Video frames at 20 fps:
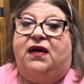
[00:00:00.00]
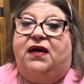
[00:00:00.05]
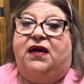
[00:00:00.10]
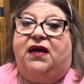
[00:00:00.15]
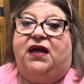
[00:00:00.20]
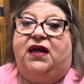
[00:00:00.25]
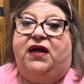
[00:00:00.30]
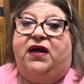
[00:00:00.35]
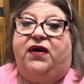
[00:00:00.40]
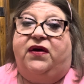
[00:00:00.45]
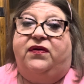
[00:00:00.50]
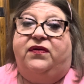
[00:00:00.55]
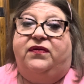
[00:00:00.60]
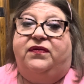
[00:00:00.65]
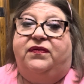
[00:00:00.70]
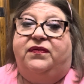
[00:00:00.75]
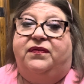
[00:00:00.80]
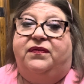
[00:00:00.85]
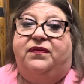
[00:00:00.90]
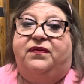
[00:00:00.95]
You know,
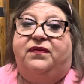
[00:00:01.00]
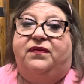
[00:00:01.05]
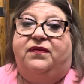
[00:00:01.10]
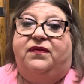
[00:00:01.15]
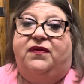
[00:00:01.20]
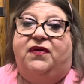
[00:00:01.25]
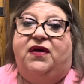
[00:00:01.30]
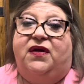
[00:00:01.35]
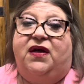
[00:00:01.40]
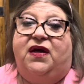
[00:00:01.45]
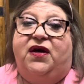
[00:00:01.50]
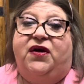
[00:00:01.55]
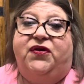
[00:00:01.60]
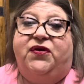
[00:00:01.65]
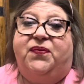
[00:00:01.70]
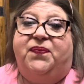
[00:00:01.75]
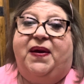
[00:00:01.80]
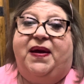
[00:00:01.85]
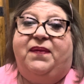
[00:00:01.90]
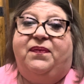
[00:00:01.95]

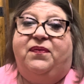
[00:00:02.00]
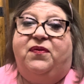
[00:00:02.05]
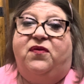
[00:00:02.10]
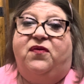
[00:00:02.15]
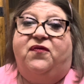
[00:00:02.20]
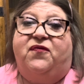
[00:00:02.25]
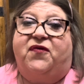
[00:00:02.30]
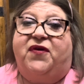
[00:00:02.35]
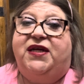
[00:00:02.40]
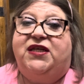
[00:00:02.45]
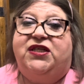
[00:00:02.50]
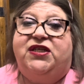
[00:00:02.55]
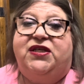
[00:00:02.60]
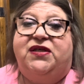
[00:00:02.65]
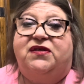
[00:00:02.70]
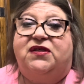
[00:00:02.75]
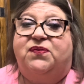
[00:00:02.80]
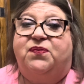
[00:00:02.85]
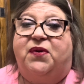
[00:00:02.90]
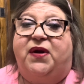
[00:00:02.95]
other people,
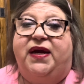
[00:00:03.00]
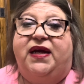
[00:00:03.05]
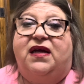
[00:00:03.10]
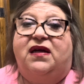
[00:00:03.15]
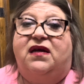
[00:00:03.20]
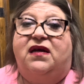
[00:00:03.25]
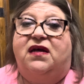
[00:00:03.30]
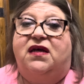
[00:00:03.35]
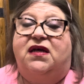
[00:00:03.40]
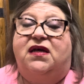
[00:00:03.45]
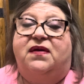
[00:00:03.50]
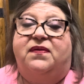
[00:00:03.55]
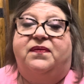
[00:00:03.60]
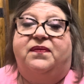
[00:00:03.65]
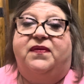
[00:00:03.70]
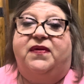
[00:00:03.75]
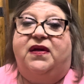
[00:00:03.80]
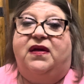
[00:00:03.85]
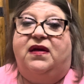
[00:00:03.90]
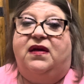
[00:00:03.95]
friendships breaking up,